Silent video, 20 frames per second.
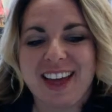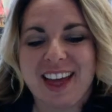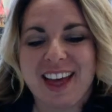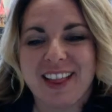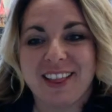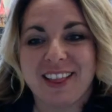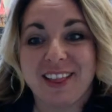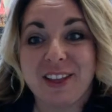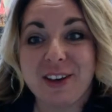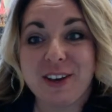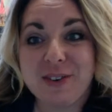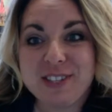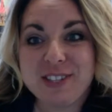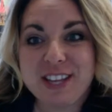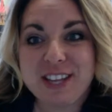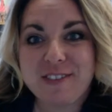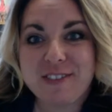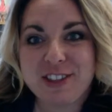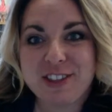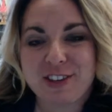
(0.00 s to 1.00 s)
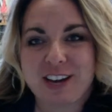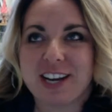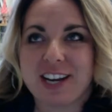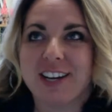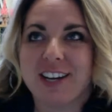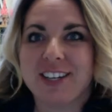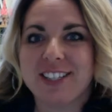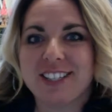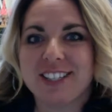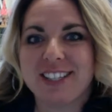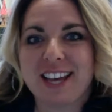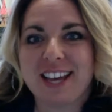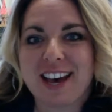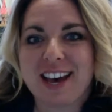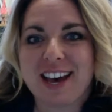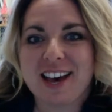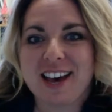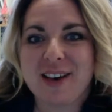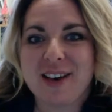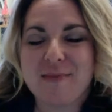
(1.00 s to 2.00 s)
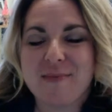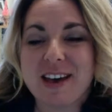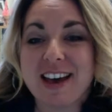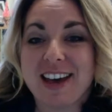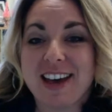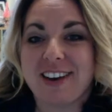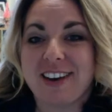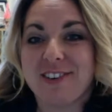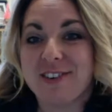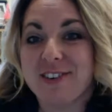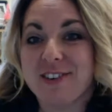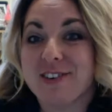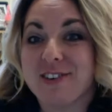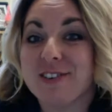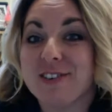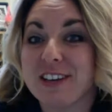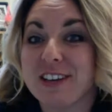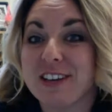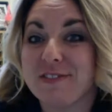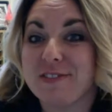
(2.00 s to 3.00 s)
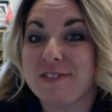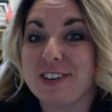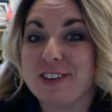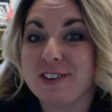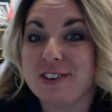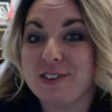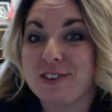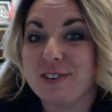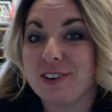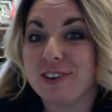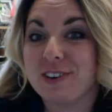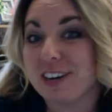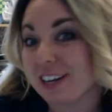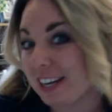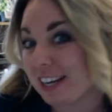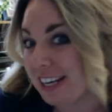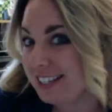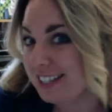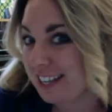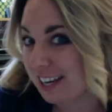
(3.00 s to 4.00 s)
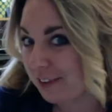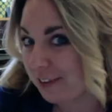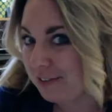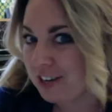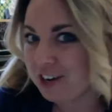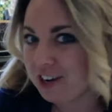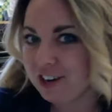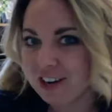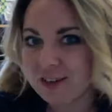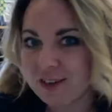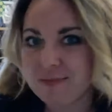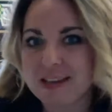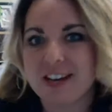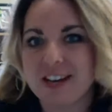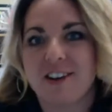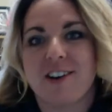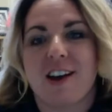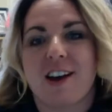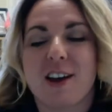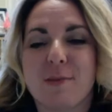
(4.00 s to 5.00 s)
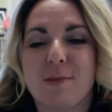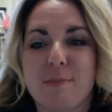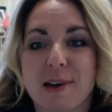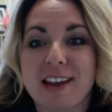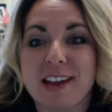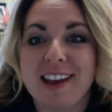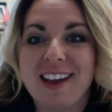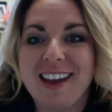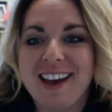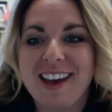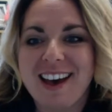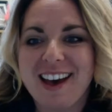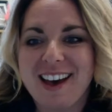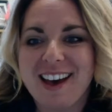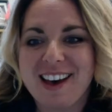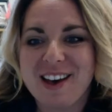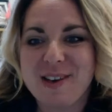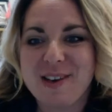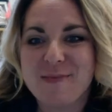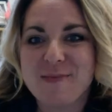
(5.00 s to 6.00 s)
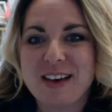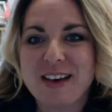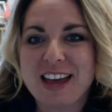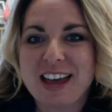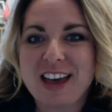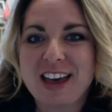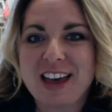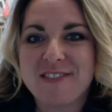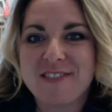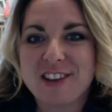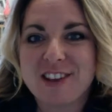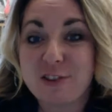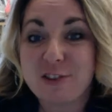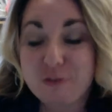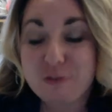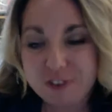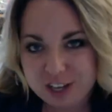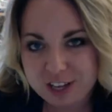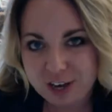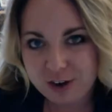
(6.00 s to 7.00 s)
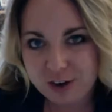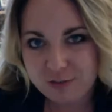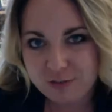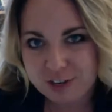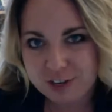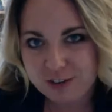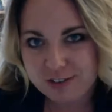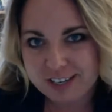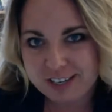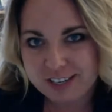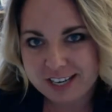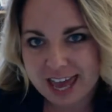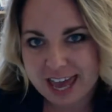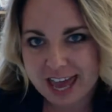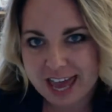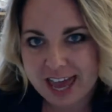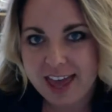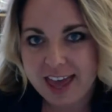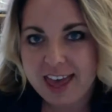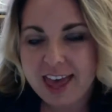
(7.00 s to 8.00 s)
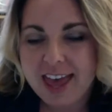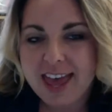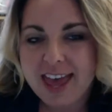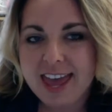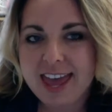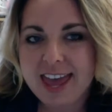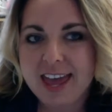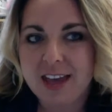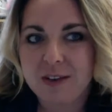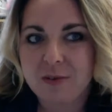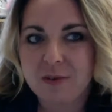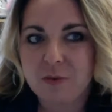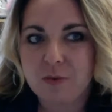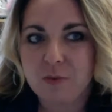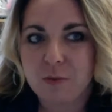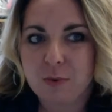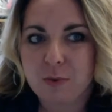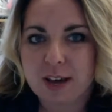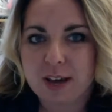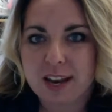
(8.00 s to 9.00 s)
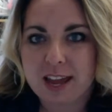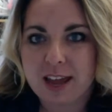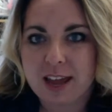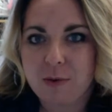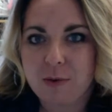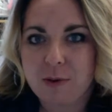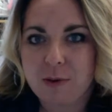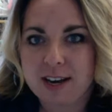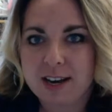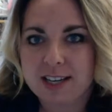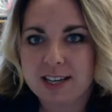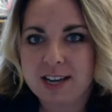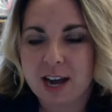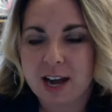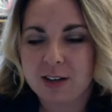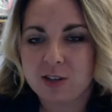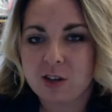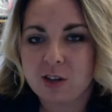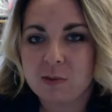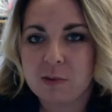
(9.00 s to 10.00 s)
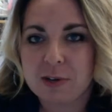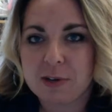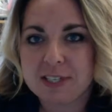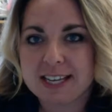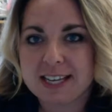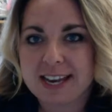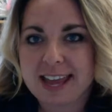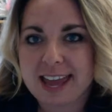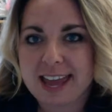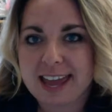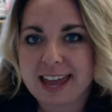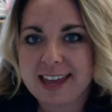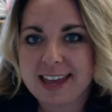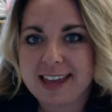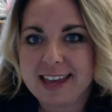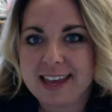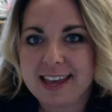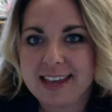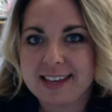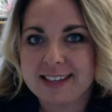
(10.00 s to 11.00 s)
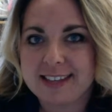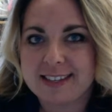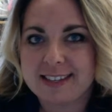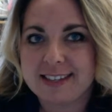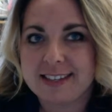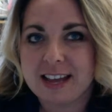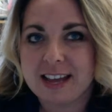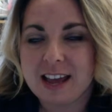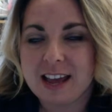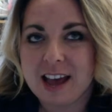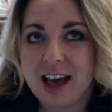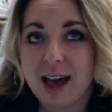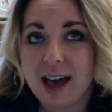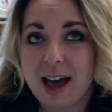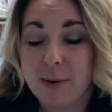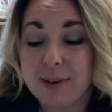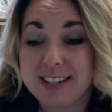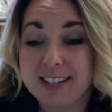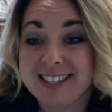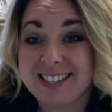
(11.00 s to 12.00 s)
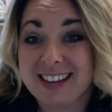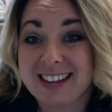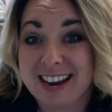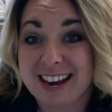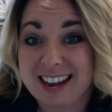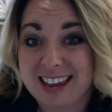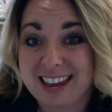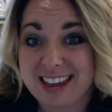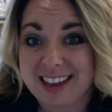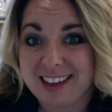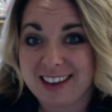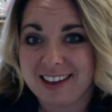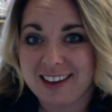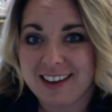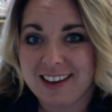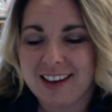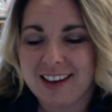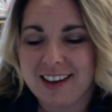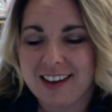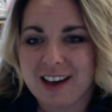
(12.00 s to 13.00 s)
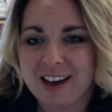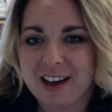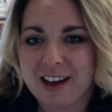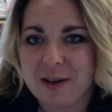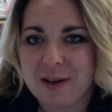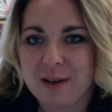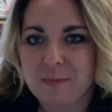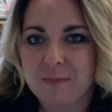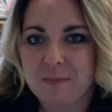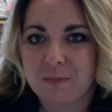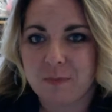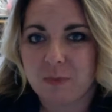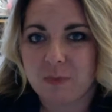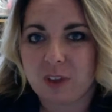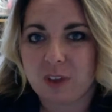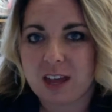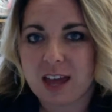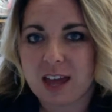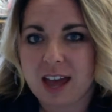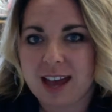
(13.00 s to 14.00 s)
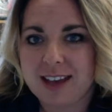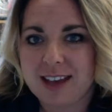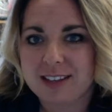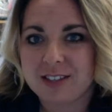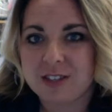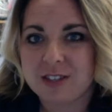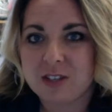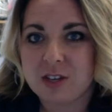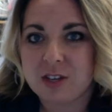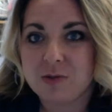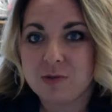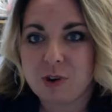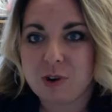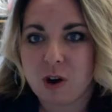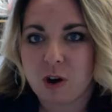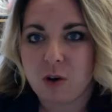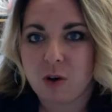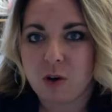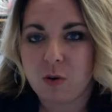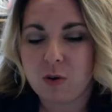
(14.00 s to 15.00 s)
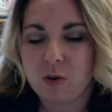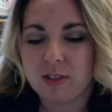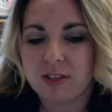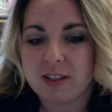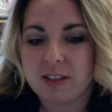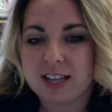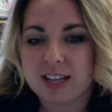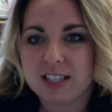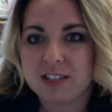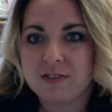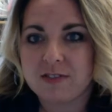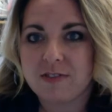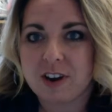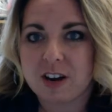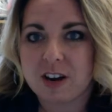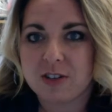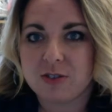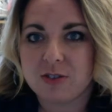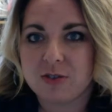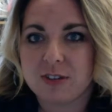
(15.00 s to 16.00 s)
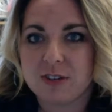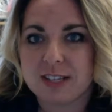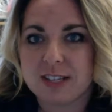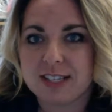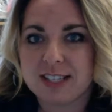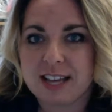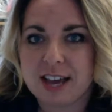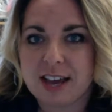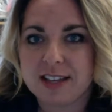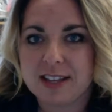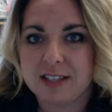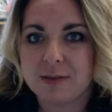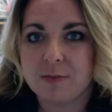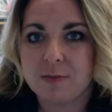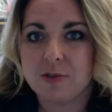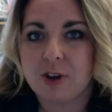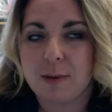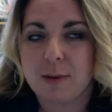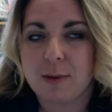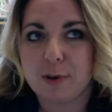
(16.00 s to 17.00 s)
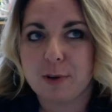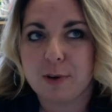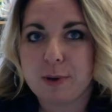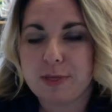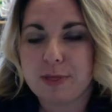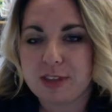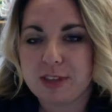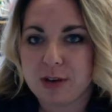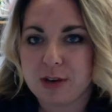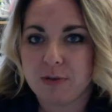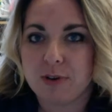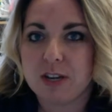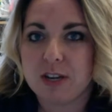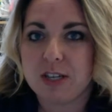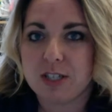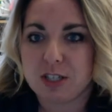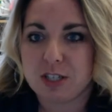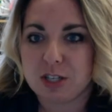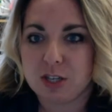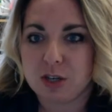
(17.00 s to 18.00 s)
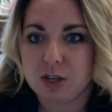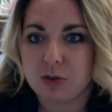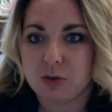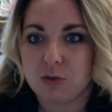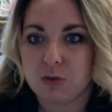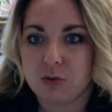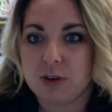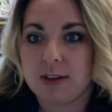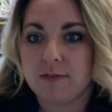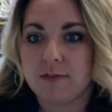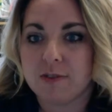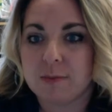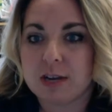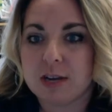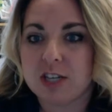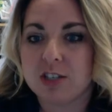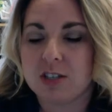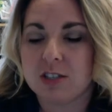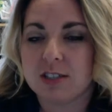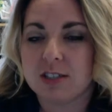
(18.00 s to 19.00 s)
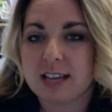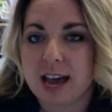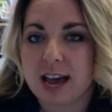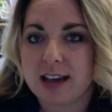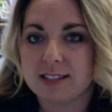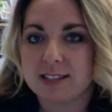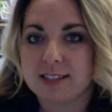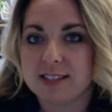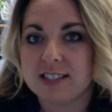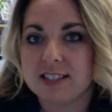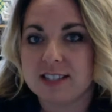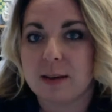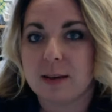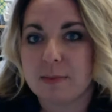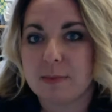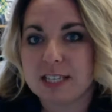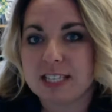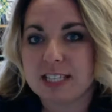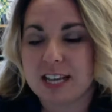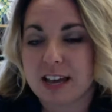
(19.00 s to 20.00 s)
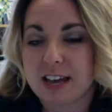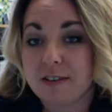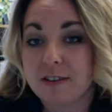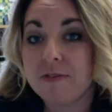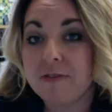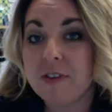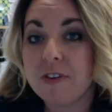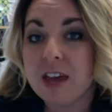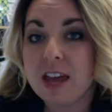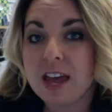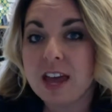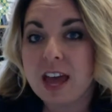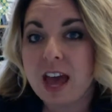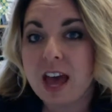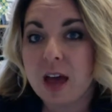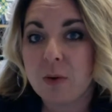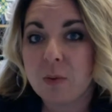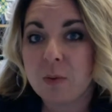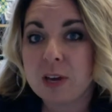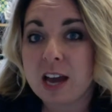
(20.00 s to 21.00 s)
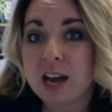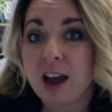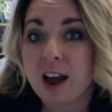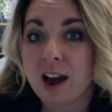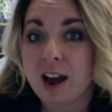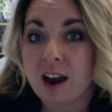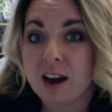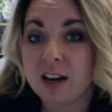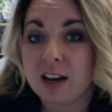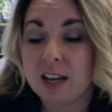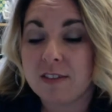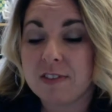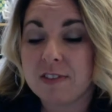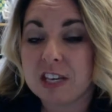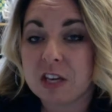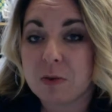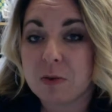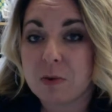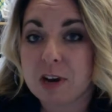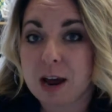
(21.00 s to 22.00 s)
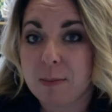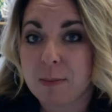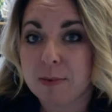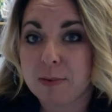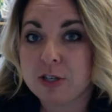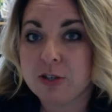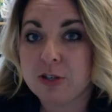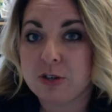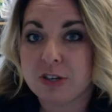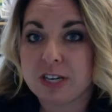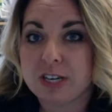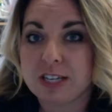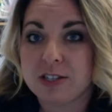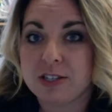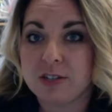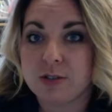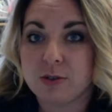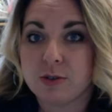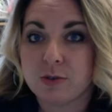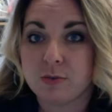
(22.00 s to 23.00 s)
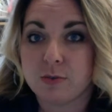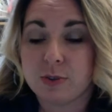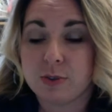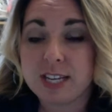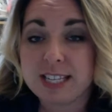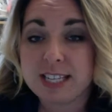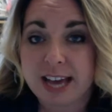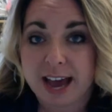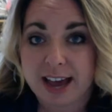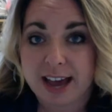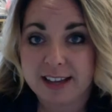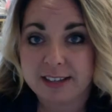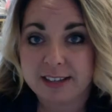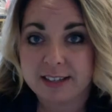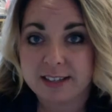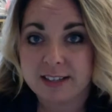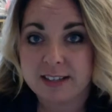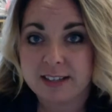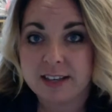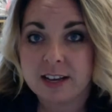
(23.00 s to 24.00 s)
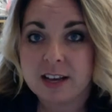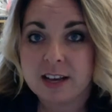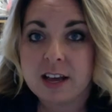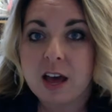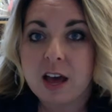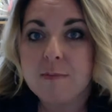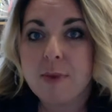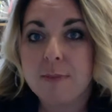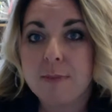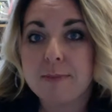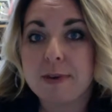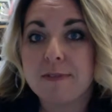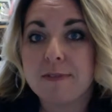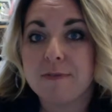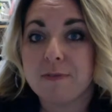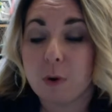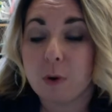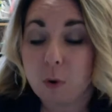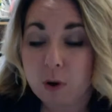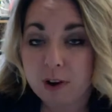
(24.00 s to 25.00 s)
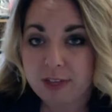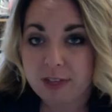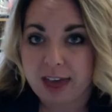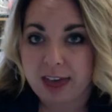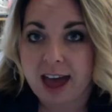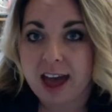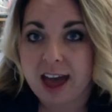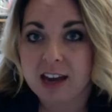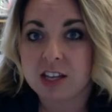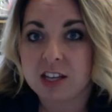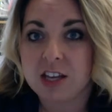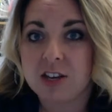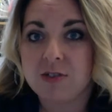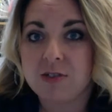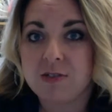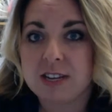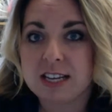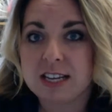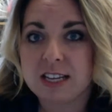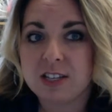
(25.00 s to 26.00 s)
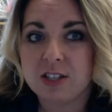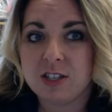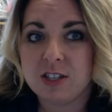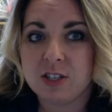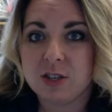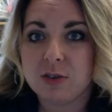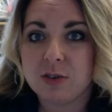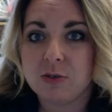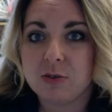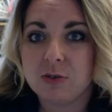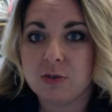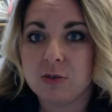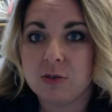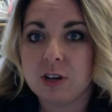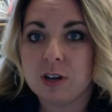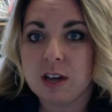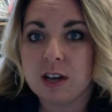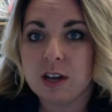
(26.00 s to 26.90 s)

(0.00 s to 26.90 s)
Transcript: Hello, seventh graders. I don't know if you are getting sick of hearing me or not, but I have another video for you today, and what I want to talk to you about today is how to study. As you know, lots of our students had some trouble with the Unit 2 informational text summative, and we are giving you an opportunity to retest. But before that, you need to